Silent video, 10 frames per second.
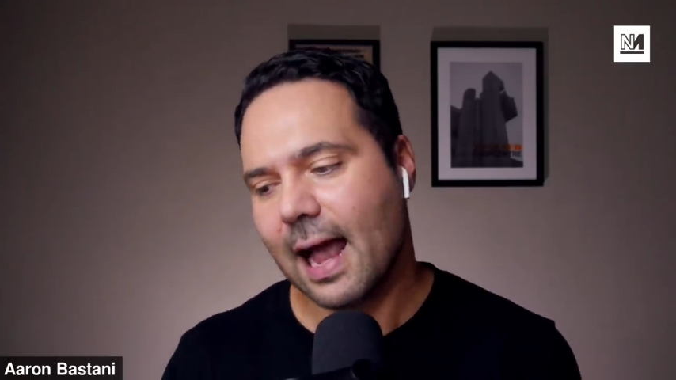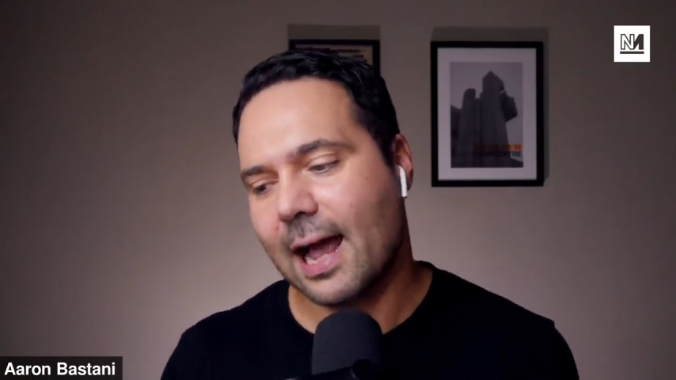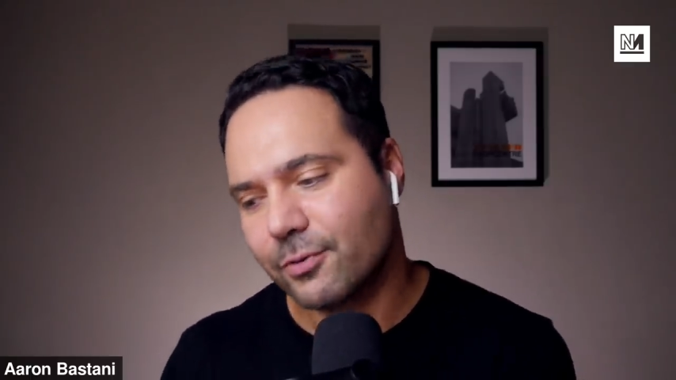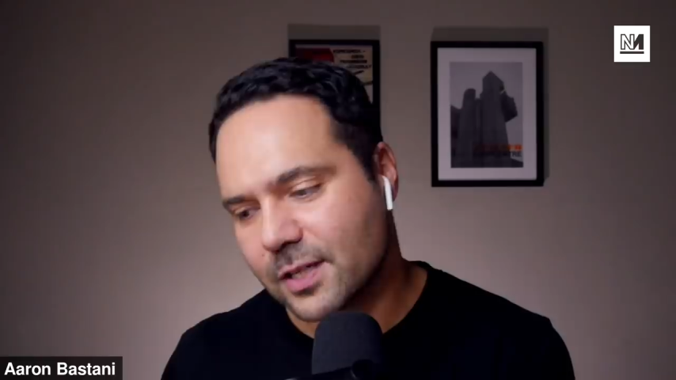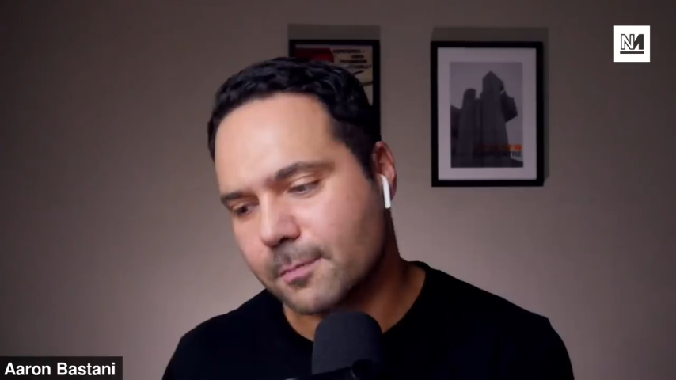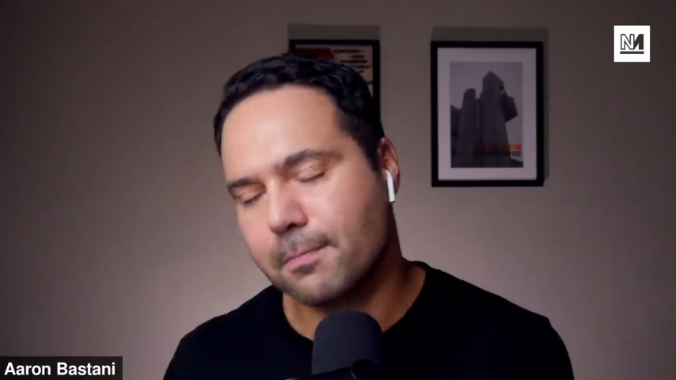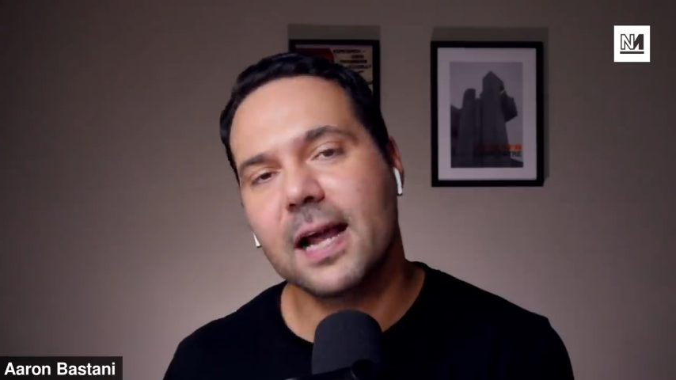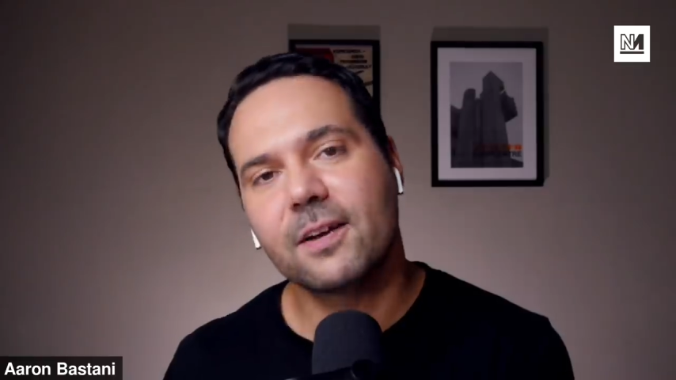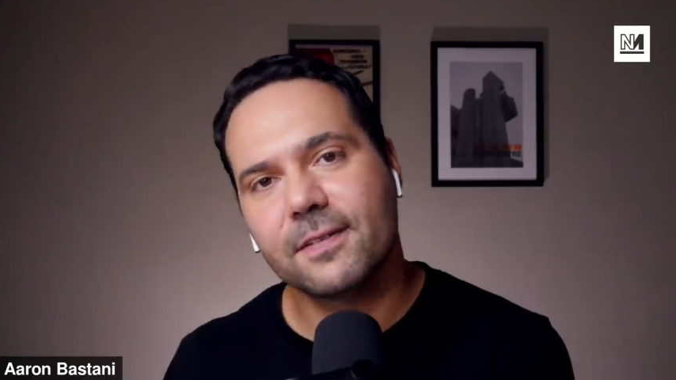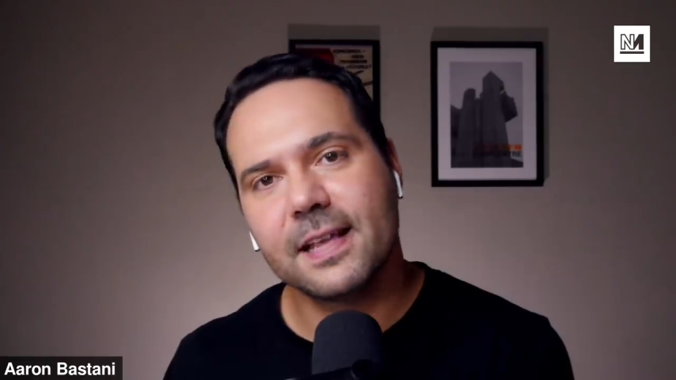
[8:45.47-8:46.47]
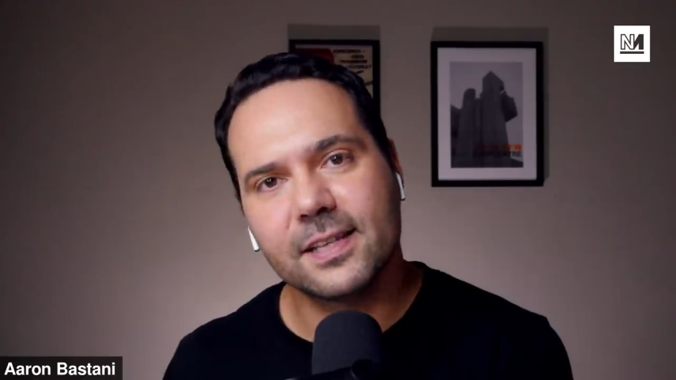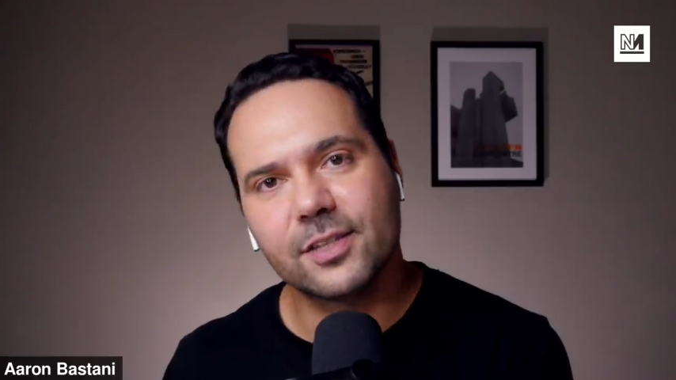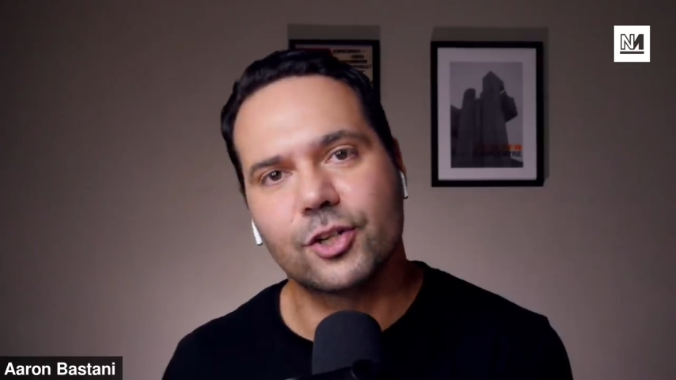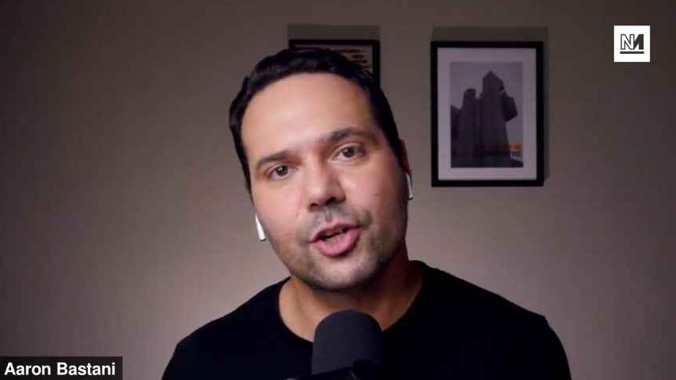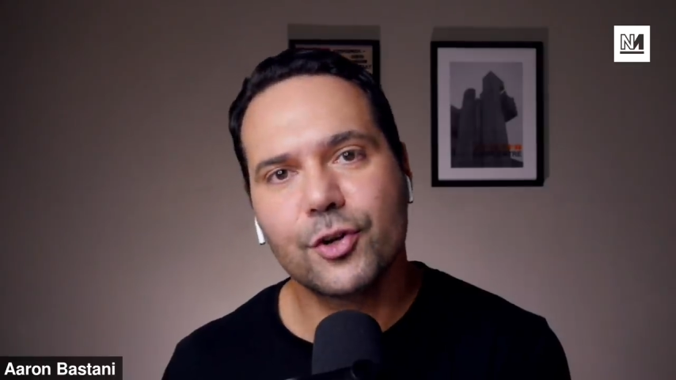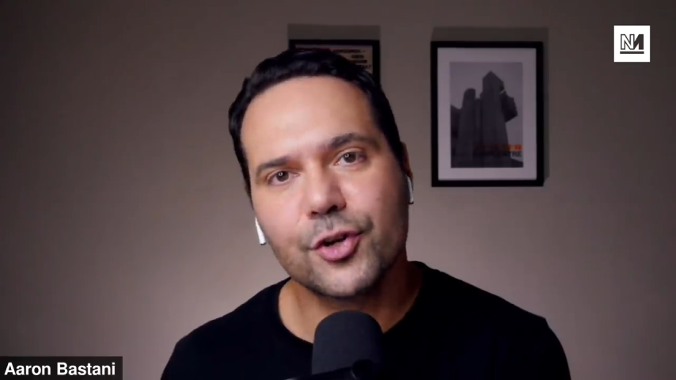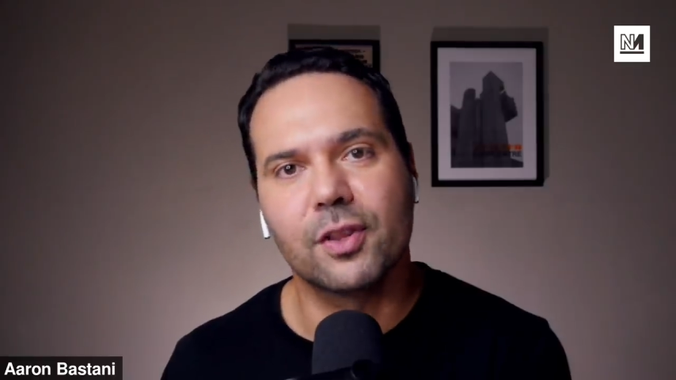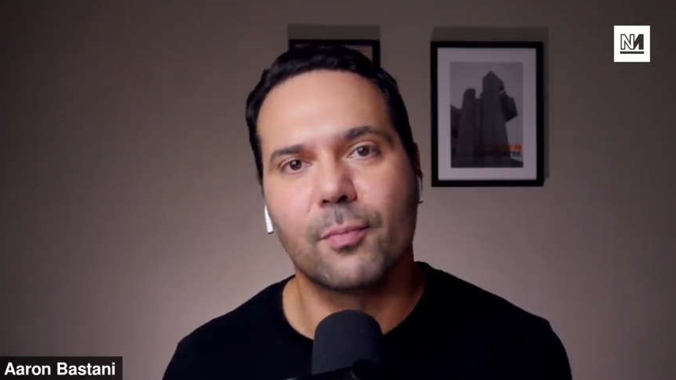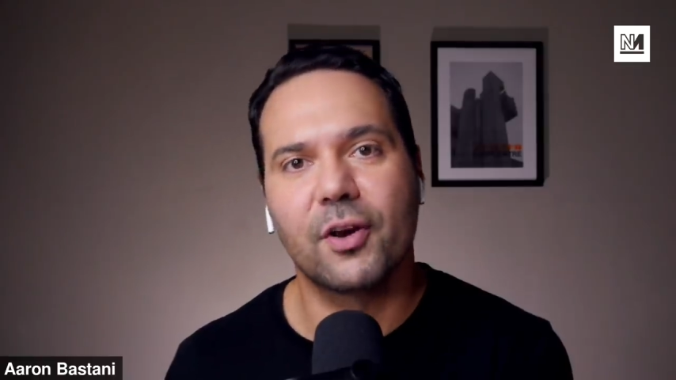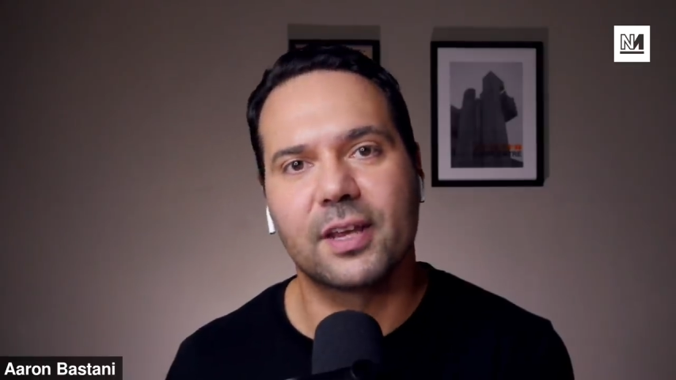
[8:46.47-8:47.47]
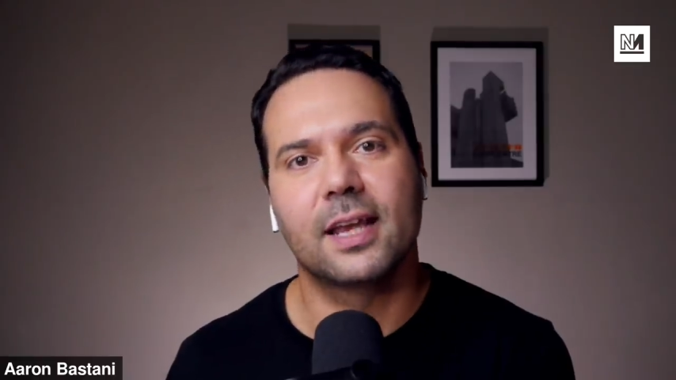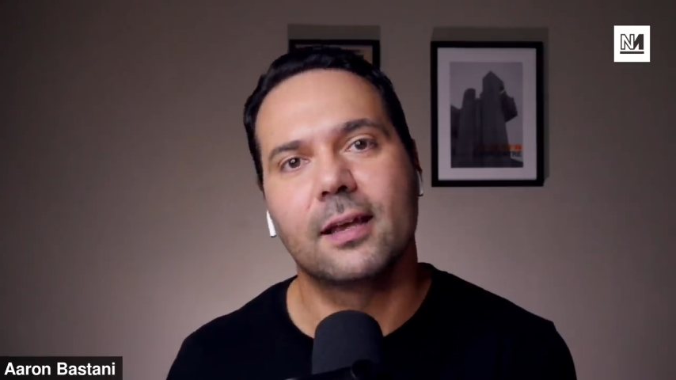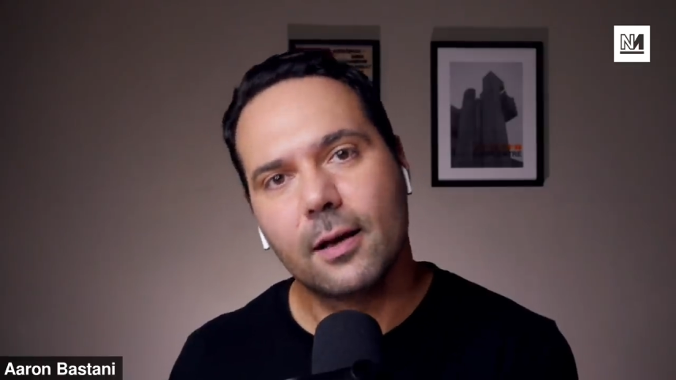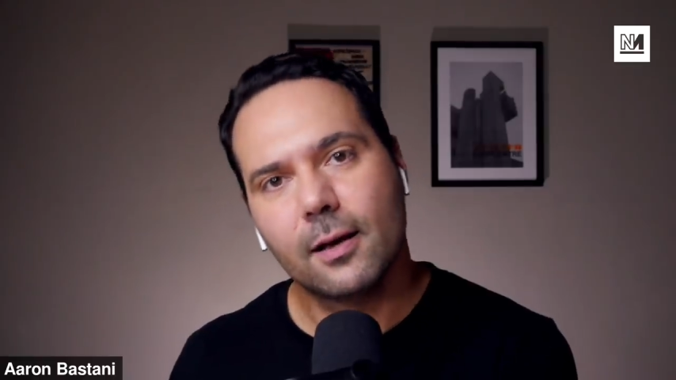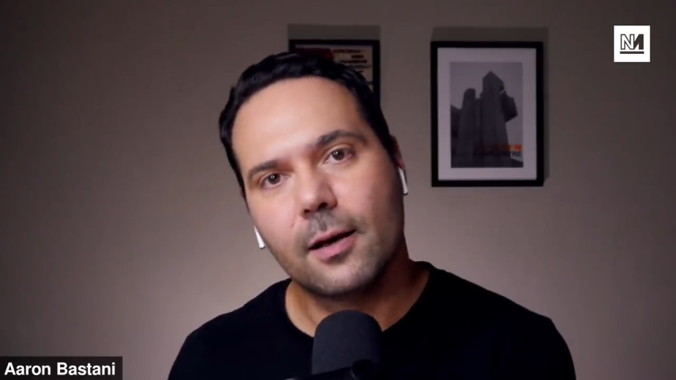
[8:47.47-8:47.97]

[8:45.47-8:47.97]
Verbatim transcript: had respect for the institution of the monarchy